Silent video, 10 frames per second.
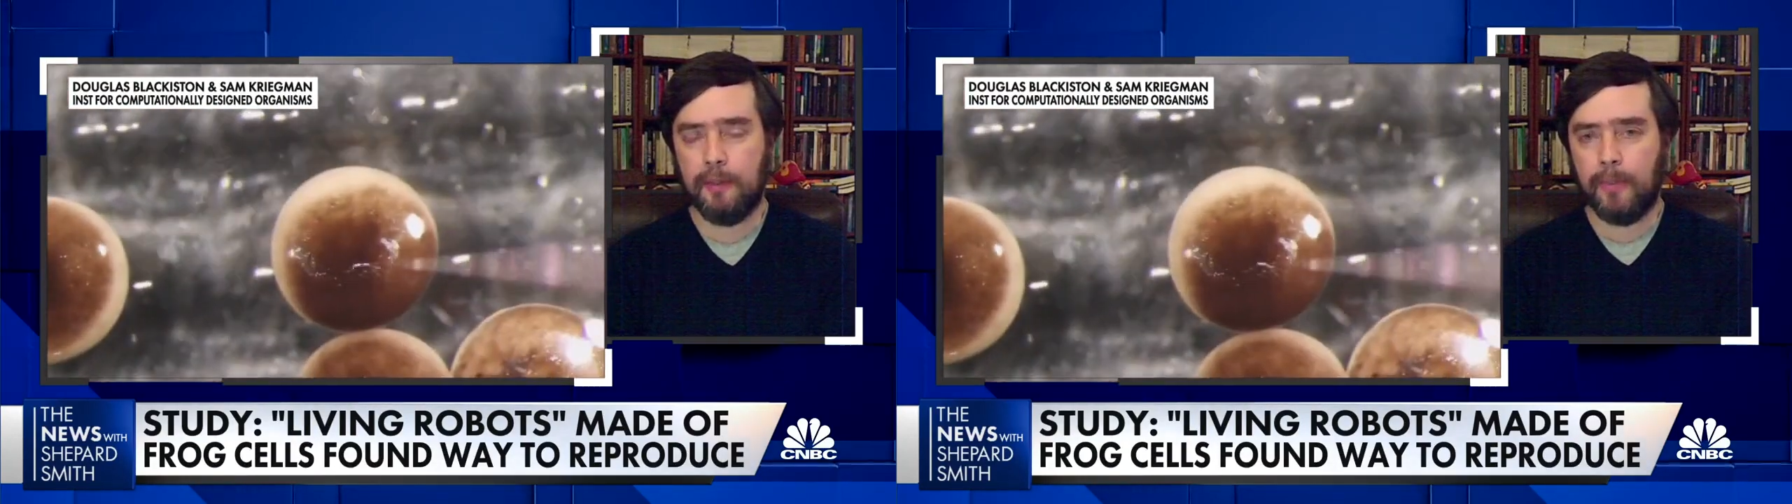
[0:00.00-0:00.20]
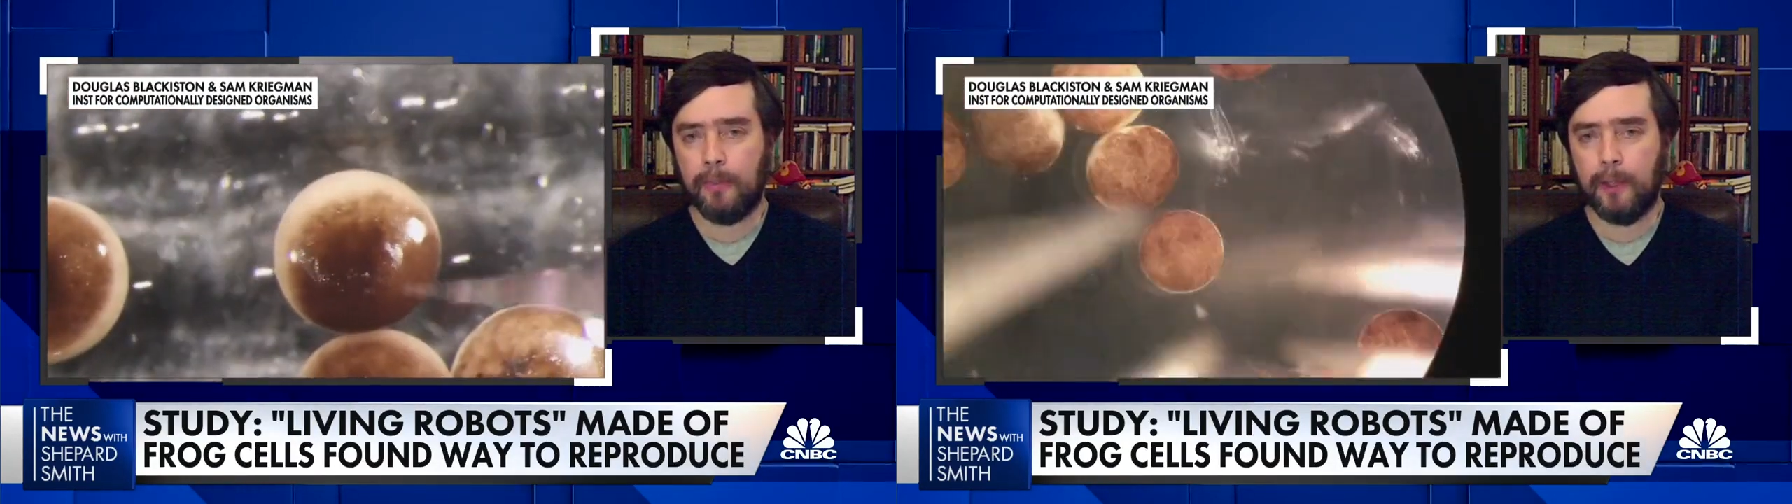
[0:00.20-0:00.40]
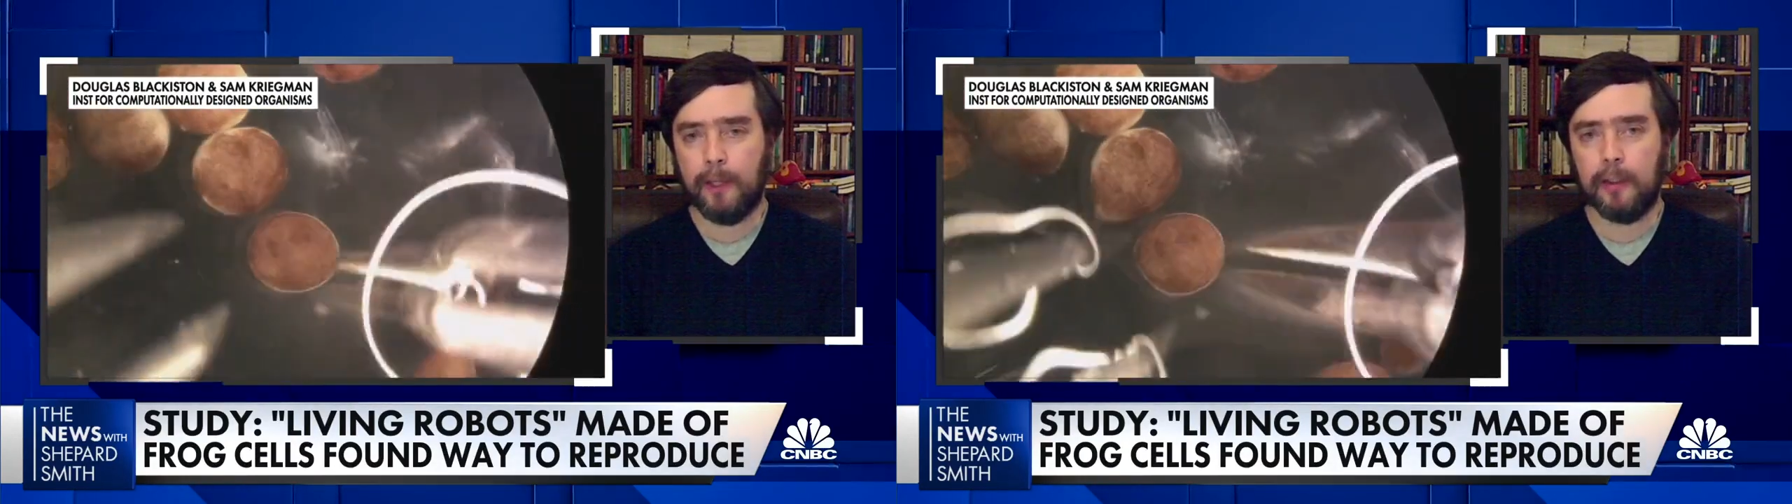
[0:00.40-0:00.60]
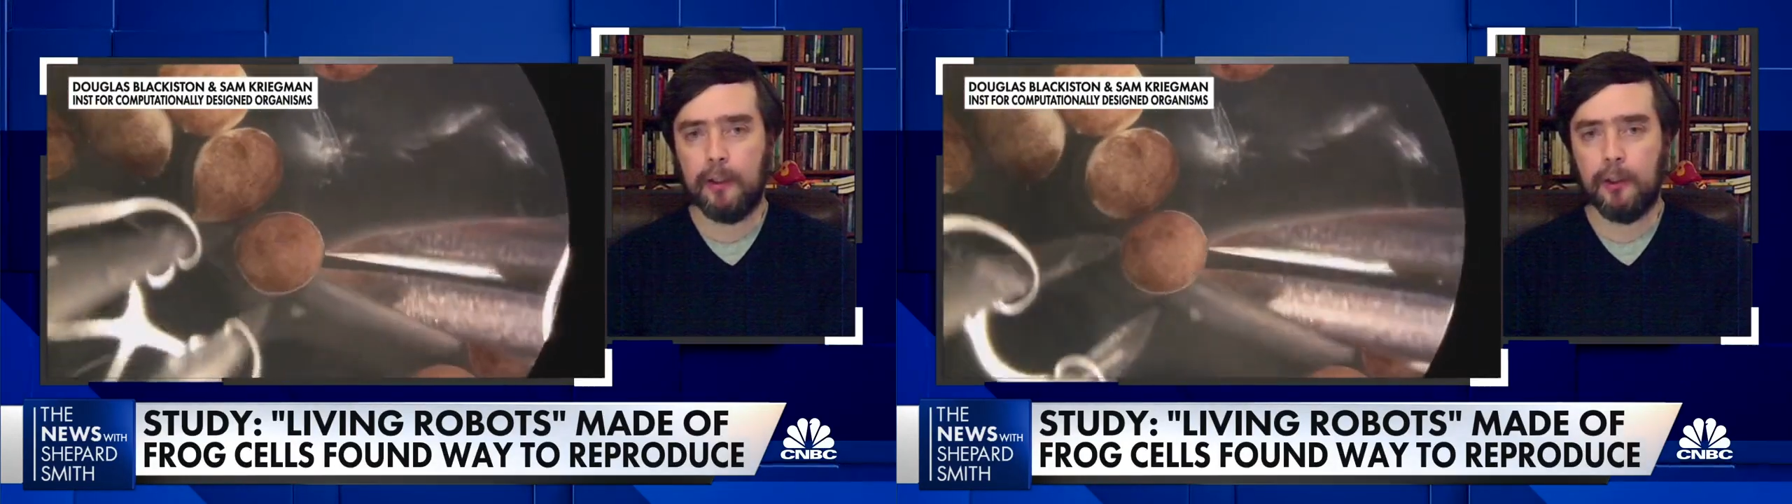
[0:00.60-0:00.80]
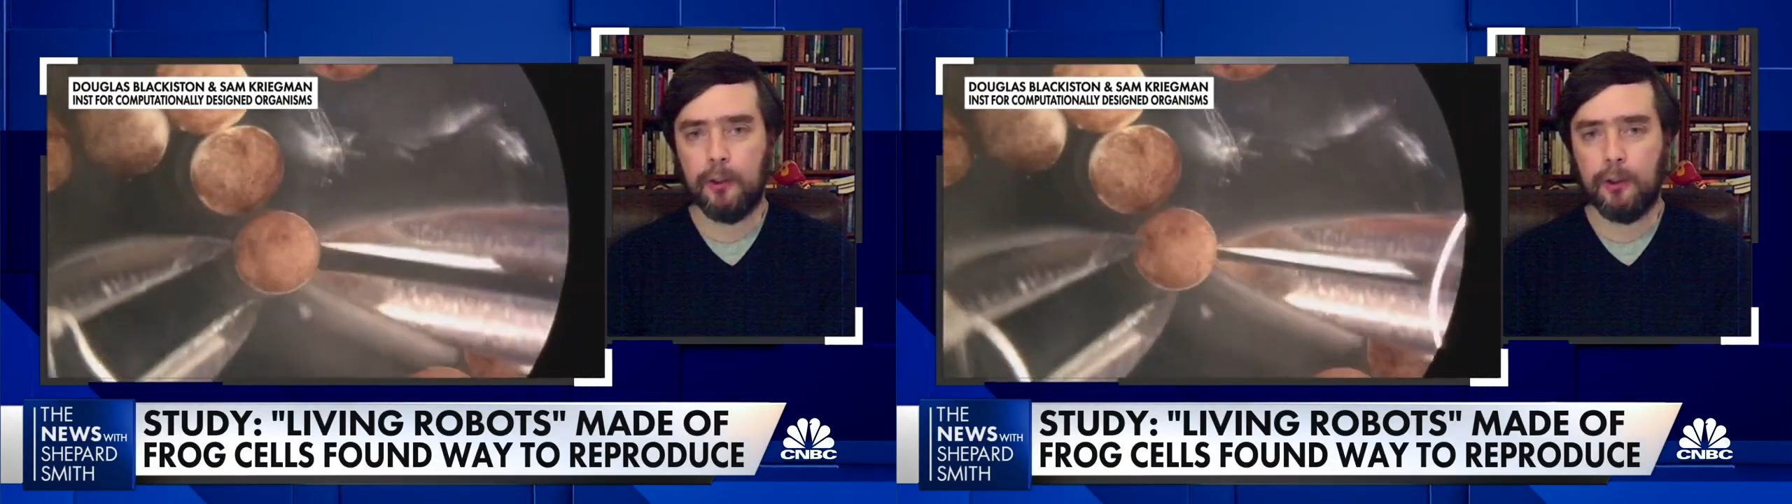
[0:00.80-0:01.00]
by
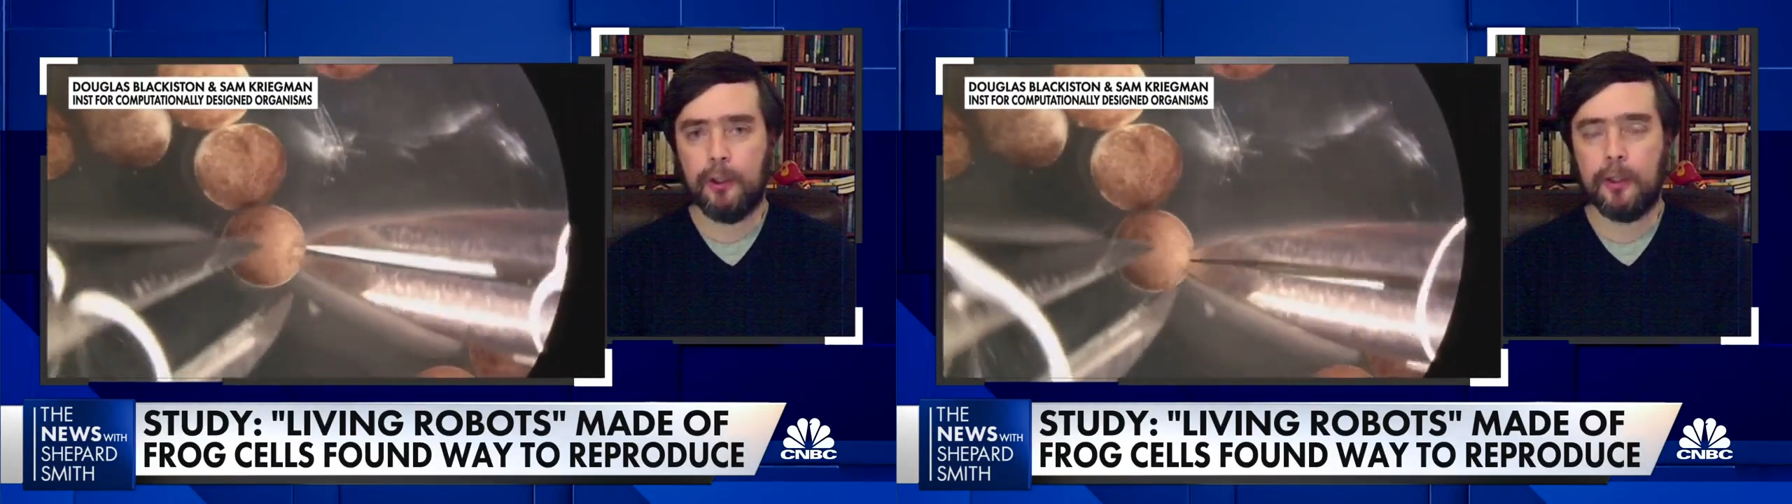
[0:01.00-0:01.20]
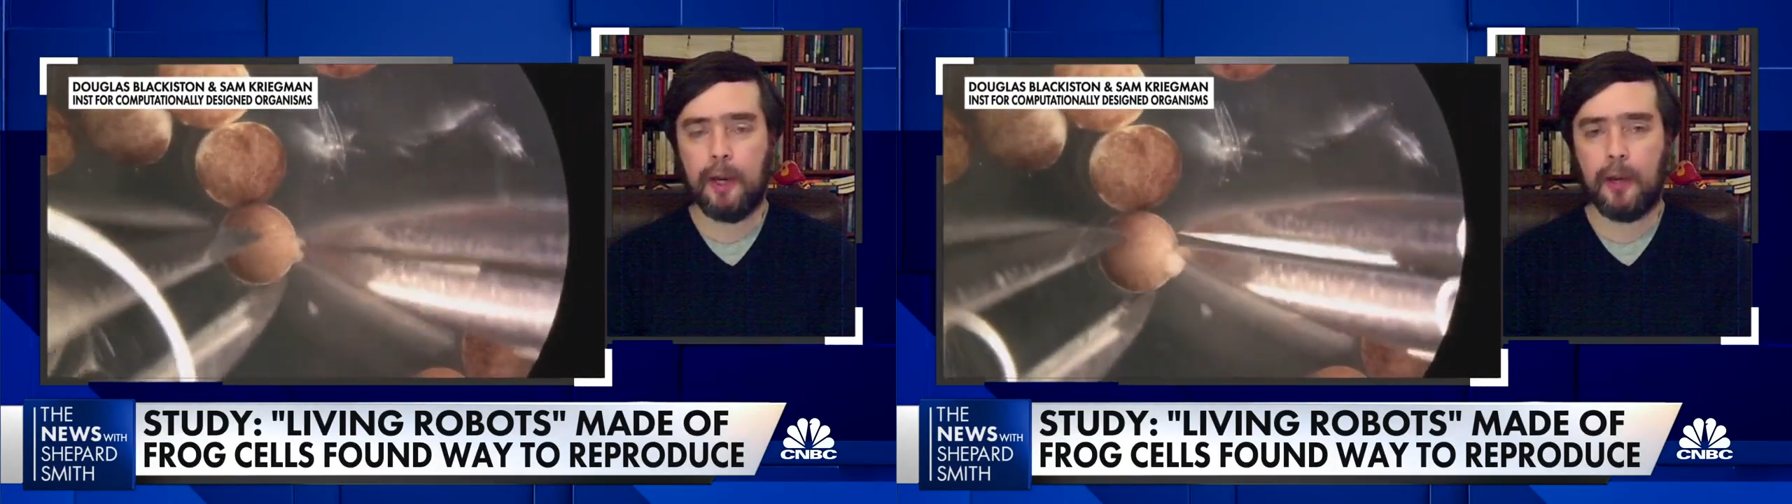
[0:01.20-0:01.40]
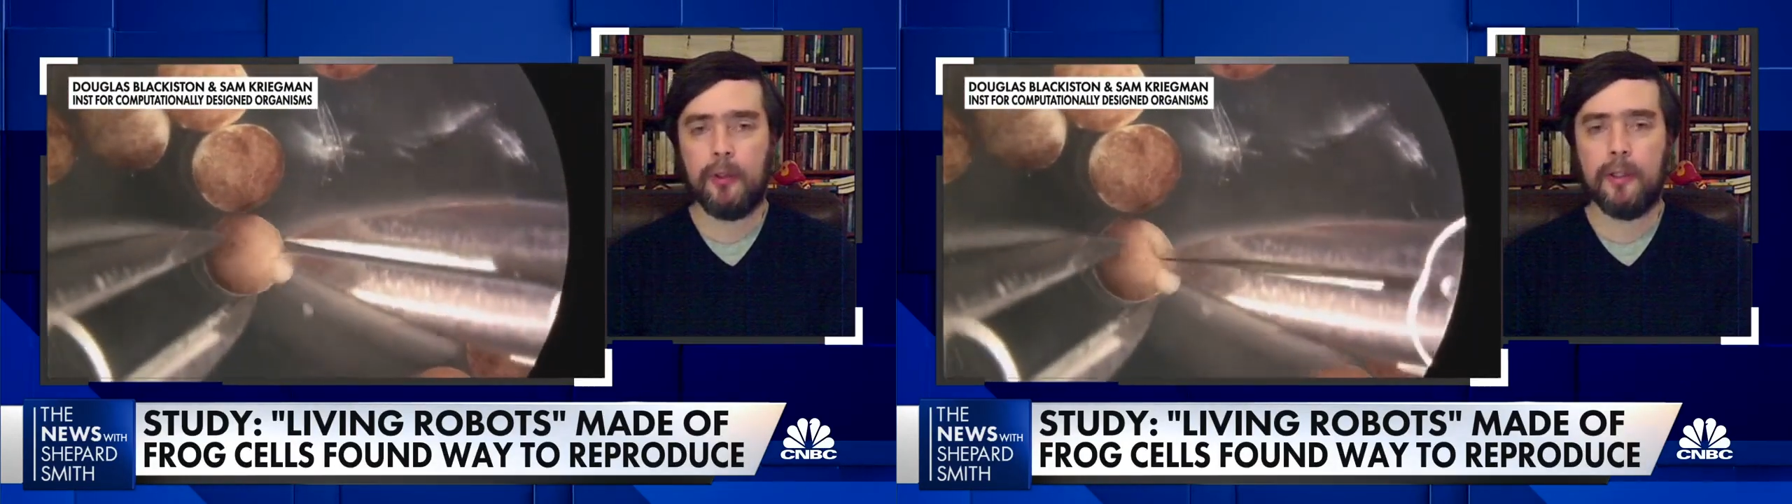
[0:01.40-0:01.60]
learning how it